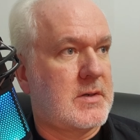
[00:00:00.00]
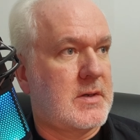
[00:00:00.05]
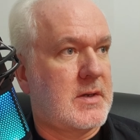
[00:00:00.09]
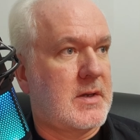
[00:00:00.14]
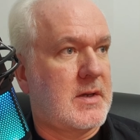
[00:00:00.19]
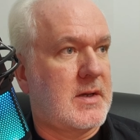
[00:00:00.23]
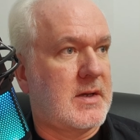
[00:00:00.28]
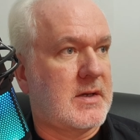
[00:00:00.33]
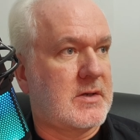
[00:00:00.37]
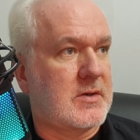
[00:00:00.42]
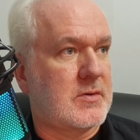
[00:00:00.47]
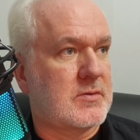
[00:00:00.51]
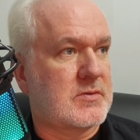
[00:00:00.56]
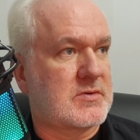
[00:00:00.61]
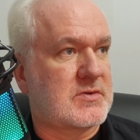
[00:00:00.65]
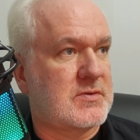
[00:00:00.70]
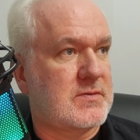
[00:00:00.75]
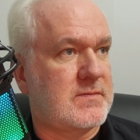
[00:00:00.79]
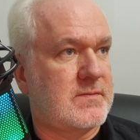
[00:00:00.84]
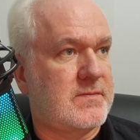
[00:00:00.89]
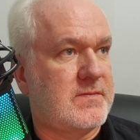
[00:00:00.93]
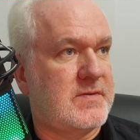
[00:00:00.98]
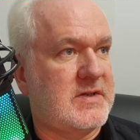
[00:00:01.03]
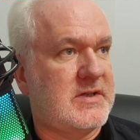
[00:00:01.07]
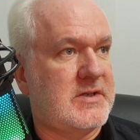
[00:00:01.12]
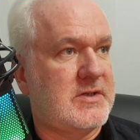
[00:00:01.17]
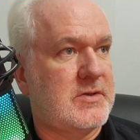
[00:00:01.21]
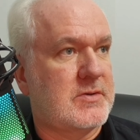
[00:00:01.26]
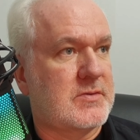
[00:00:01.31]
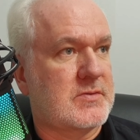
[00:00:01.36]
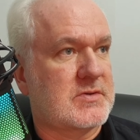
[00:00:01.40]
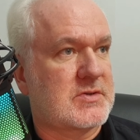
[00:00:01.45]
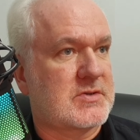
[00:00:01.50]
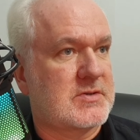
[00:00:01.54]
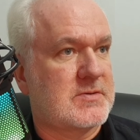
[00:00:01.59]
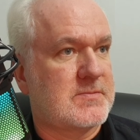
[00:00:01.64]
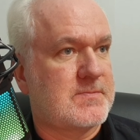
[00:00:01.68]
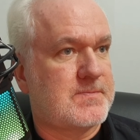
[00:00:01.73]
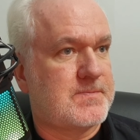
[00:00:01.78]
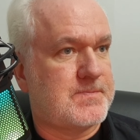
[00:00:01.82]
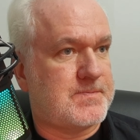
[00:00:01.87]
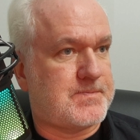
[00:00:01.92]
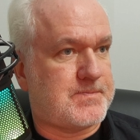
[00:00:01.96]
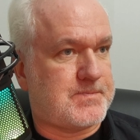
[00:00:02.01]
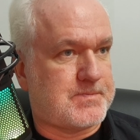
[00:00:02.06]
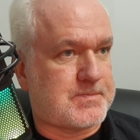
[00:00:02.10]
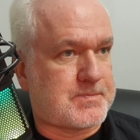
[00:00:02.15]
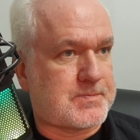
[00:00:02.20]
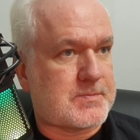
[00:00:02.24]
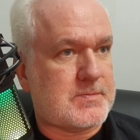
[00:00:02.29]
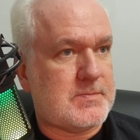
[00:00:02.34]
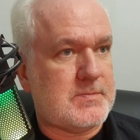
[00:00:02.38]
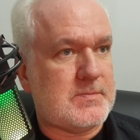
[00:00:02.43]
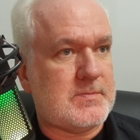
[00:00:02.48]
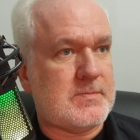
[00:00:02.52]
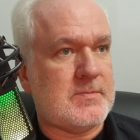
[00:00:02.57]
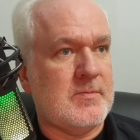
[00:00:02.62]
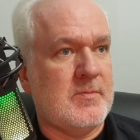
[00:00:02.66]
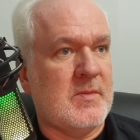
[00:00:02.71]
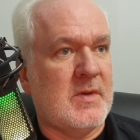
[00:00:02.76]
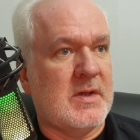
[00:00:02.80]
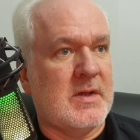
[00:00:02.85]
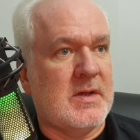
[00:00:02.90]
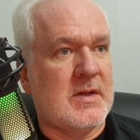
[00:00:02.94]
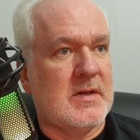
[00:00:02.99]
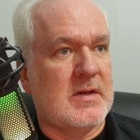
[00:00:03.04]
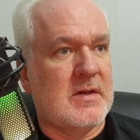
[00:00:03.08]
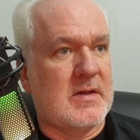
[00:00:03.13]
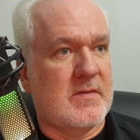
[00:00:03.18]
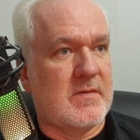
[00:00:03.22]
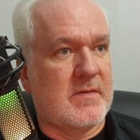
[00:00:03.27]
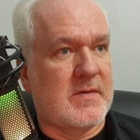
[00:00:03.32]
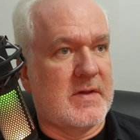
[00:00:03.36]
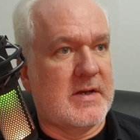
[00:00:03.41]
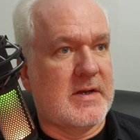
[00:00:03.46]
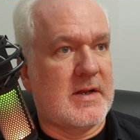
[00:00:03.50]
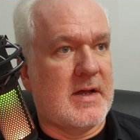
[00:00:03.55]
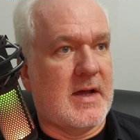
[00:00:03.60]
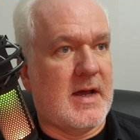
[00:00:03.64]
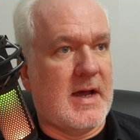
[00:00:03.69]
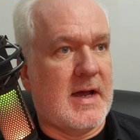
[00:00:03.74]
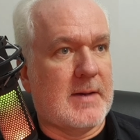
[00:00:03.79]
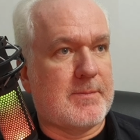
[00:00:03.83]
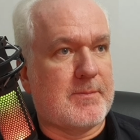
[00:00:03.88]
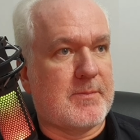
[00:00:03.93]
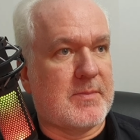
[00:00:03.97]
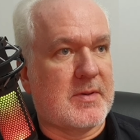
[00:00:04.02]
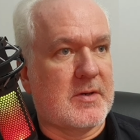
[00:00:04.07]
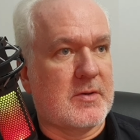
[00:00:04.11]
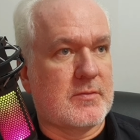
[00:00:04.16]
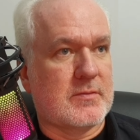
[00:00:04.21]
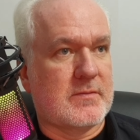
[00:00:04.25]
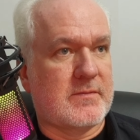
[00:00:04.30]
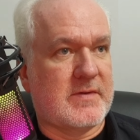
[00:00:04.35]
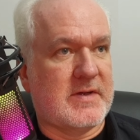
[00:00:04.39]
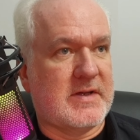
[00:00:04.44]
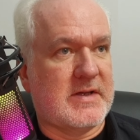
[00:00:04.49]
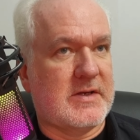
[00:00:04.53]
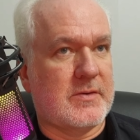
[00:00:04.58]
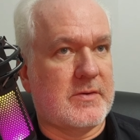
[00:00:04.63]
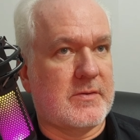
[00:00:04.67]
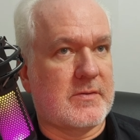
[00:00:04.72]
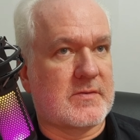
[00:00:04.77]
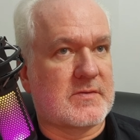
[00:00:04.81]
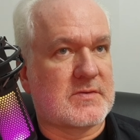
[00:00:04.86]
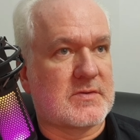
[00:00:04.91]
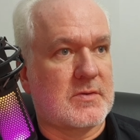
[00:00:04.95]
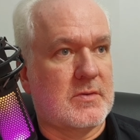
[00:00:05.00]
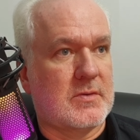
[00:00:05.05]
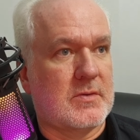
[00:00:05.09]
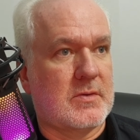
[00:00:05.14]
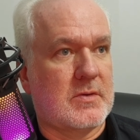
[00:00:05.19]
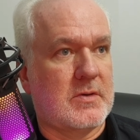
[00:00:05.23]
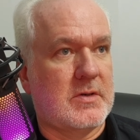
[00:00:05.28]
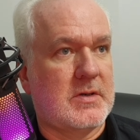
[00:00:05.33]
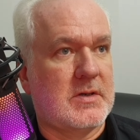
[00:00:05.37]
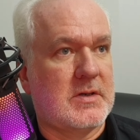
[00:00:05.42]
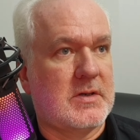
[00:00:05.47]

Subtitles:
and go to videos and then upload videos, or